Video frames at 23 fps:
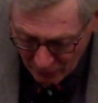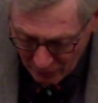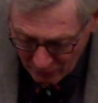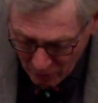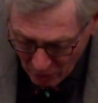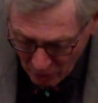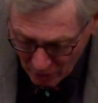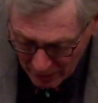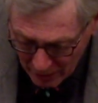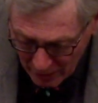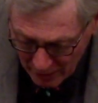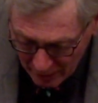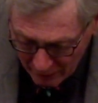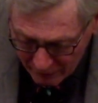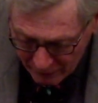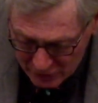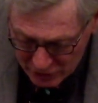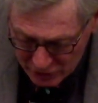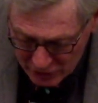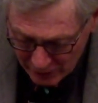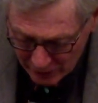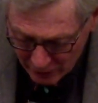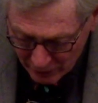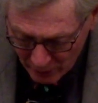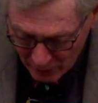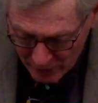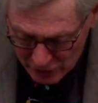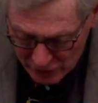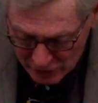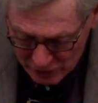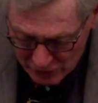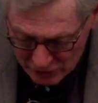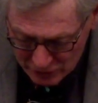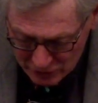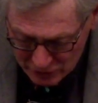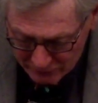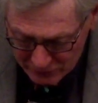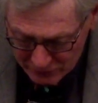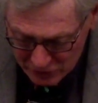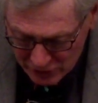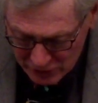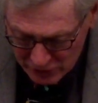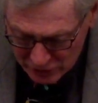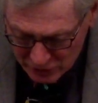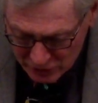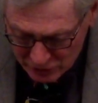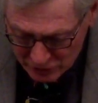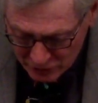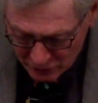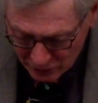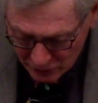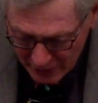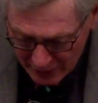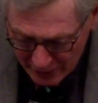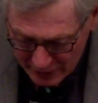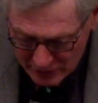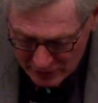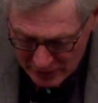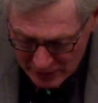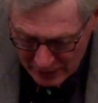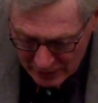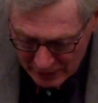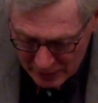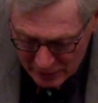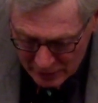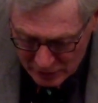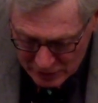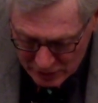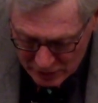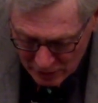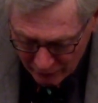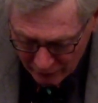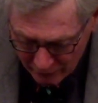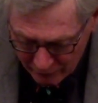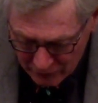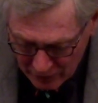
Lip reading: book of the generations of Jesus Christ, son of